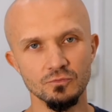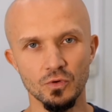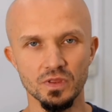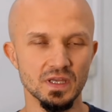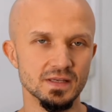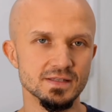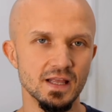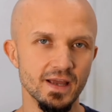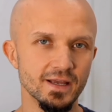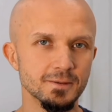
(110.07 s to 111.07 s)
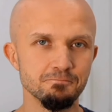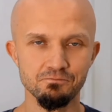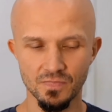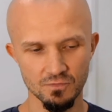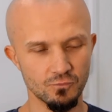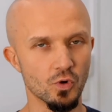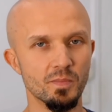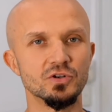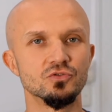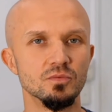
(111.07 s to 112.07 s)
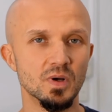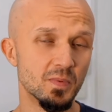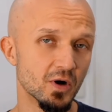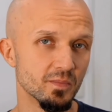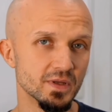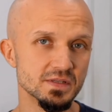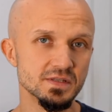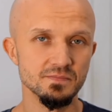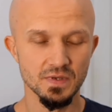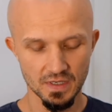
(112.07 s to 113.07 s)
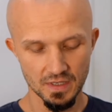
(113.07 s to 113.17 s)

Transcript: for things like 4-bedroom apartments.